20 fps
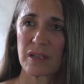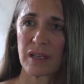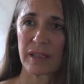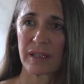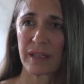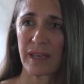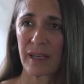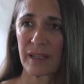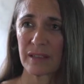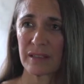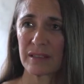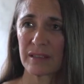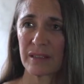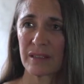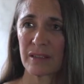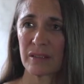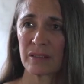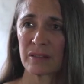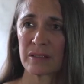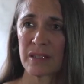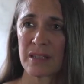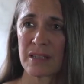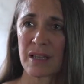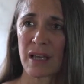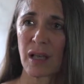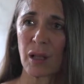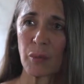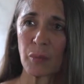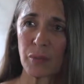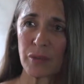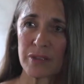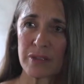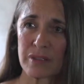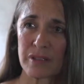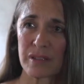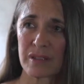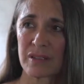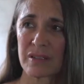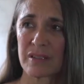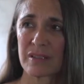again, you know, this
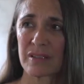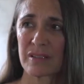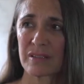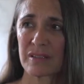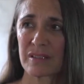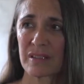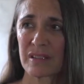helplessness